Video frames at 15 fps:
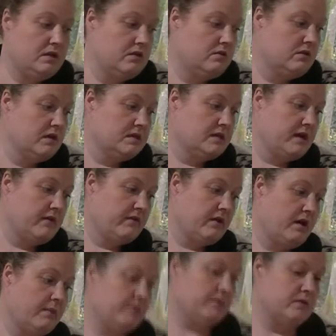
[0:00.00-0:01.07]
You guys have a
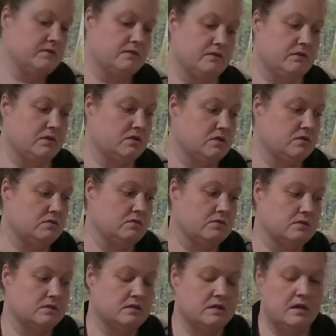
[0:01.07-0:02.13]
couple of different
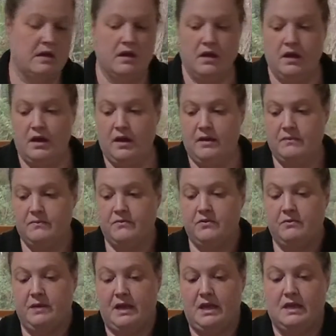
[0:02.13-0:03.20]
tools for
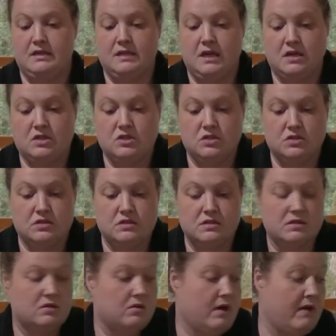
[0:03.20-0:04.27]
making
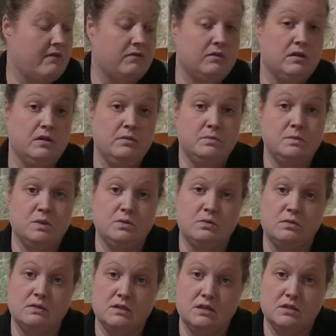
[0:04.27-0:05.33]
textures. You have loop
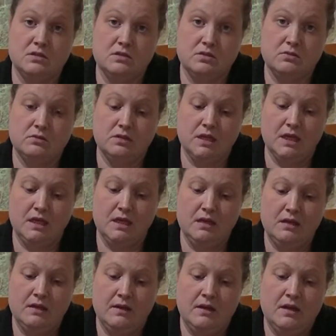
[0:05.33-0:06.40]
tools in your toolkit.
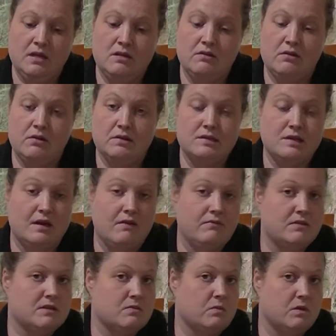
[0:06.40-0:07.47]
You also have
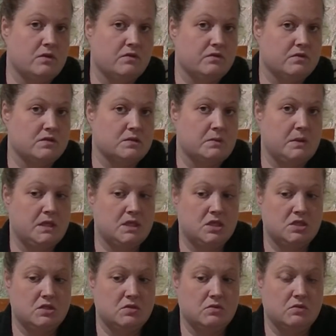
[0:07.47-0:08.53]
this wonderful squeegee
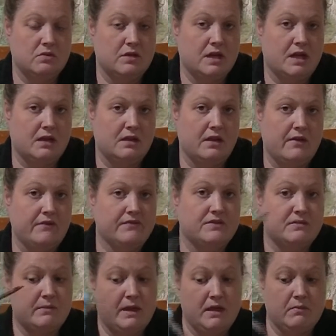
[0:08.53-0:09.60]
tool that I love
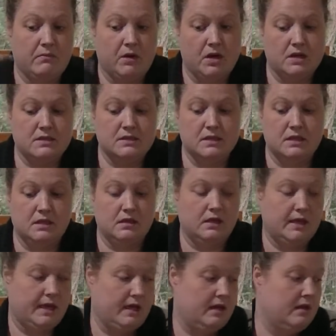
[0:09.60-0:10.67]
to make marks in the
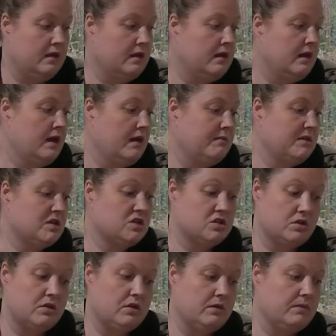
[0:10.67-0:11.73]
clay. I'm going to
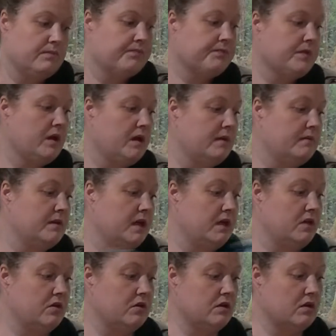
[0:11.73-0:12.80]
show you.
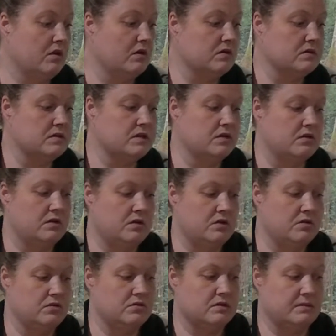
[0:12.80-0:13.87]
And you can also
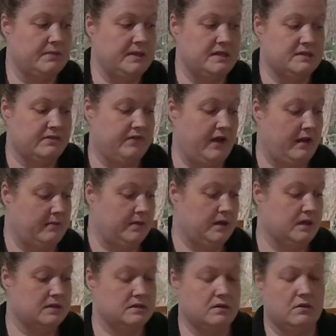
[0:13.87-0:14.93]
use a piece of
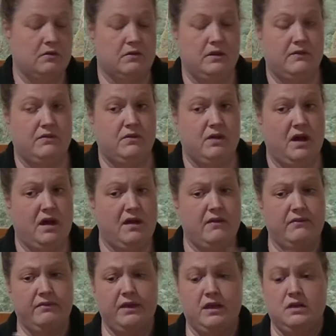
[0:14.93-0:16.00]
fabric. So if you
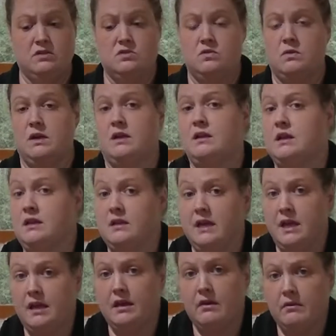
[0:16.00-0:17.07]
have like a doily
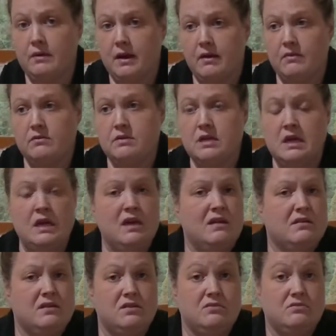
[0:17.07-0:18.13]
laying around
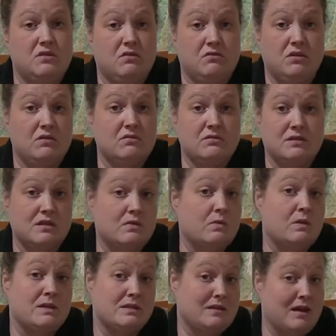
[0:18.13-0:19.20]
that you don't use, that
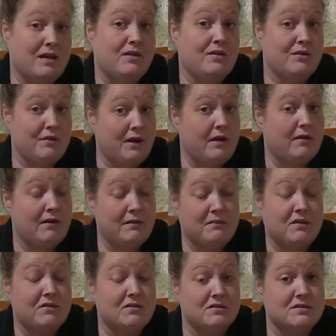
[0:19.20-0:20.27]
was not your
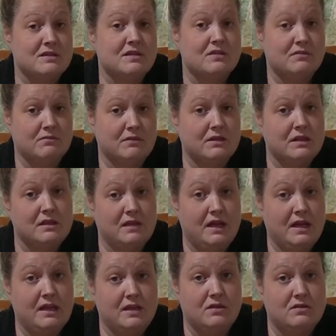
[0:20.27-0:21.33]
great-grandmother's, that you really
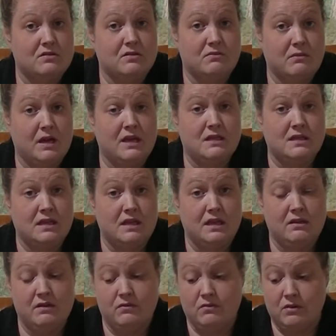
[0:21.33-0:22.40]
like and you don't mind
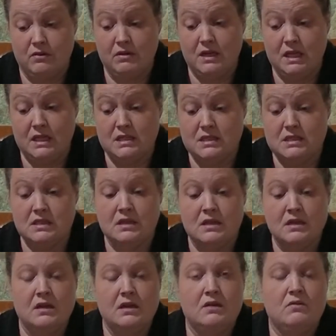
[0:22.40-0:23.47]
getting it ruined,
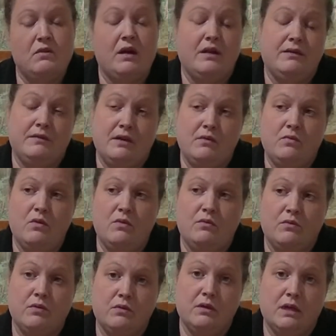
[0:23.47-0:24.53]
well, it won't
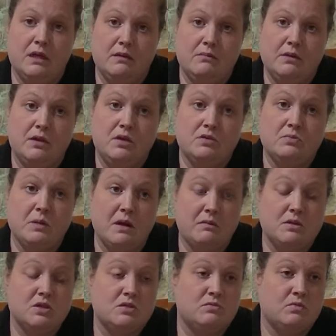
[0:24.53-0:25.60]
ruin it, but you
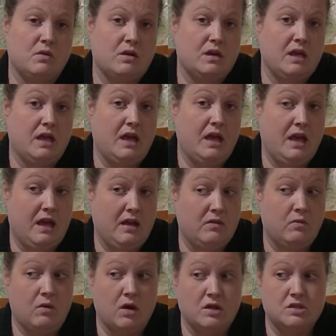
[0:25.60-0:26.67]
probably should want to hand
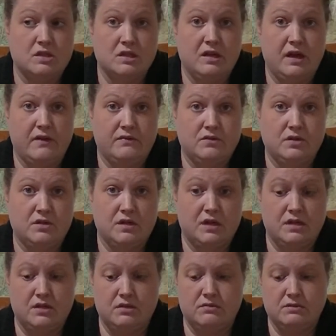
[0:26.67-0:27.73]
wash it after you're
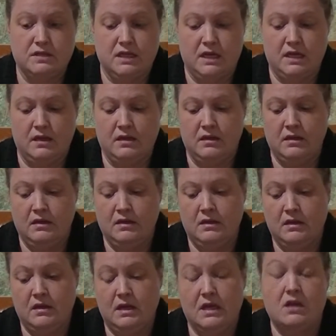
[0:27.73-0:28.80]
done using it.
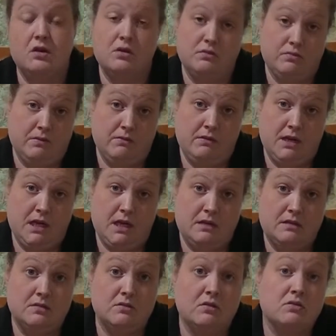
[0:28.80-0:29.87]
It could ruin it.
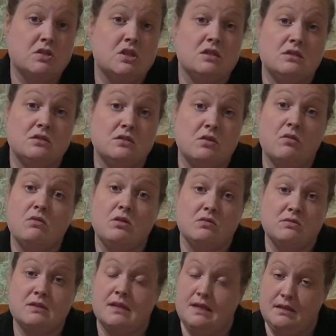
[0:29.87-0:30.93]
So don't
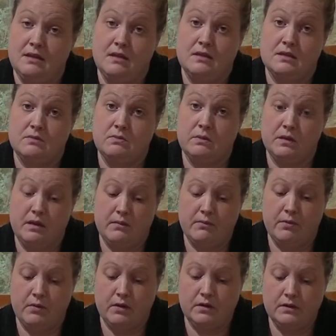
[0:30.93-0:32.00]
use anything that's really
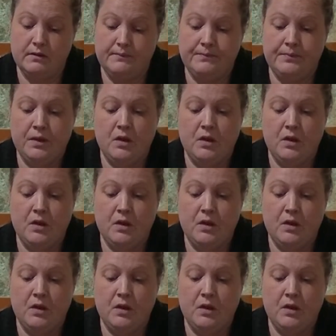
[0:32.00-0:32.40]
important.